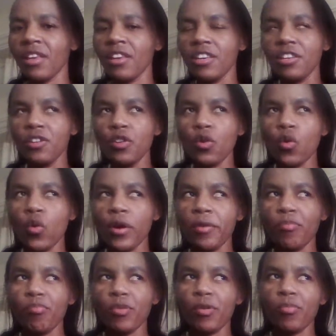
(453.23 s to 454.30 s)
He knew
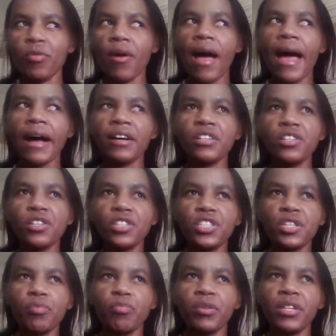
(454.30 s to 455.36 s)
when people are
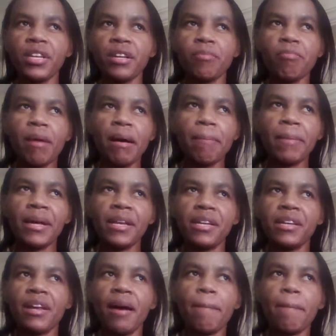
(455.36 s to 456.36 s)
gossiping and murmuring